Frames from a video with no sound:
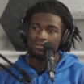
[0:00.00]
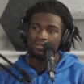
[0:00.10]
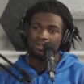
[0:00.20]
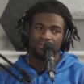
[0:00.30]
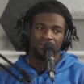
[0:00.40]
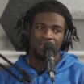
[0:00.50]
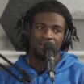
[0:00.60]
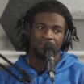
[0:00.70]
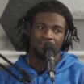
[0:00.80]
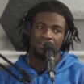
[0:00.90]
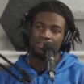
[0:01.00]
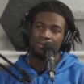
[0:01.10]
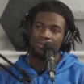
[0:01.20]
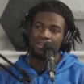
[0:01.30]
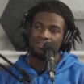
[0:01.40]
There's a lot of stuff that
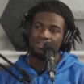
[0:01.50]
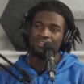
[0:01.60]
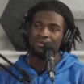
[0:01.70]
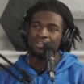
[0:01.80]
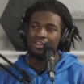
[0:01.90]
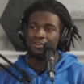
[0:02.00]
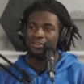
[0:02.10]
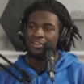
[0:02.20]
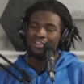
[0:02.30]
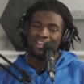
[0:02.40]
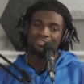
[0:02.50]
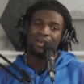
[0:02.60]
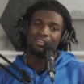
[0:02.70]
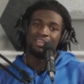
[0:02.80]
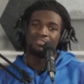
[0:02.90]
we have to do and know. That's why I
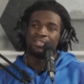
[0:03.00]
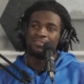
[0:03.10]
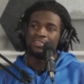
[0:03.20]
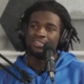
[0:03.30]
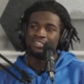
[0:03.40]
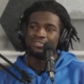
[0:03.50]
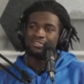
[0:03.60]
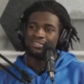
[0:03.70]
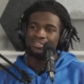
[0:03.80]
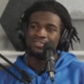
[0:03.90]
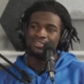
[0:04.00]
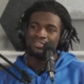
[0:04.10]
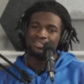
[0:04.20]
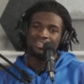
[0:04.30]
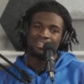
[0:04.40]
love safety because you
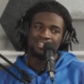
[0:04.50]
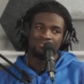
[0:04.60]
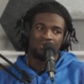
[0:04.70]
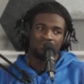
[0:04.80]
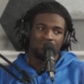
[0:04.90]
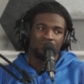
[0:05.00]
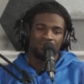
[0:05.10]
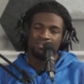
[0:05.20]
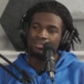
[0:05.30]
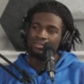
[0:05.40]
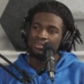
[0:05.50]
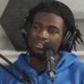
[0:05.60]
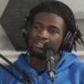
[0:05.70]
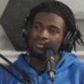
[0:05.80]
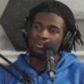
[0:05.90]
just get smart with it. You get
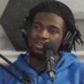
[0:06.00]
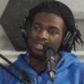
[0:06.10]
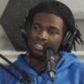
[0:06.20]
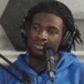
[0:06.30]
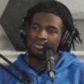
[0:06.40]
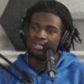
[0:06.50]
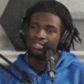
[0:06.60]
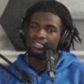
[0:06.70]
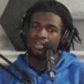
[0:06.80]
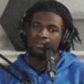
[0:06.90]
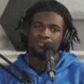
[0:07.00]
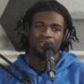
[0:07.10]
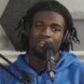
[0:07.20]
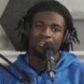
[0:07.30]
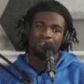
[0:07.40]
smart. You have to know a lot of stuff.
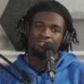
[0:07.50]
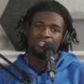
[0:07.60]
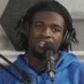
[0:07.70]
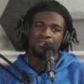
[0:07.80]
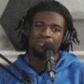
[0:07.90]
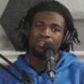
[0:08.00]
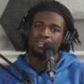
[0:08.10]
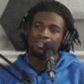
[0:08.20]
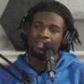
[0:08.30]
You see everything.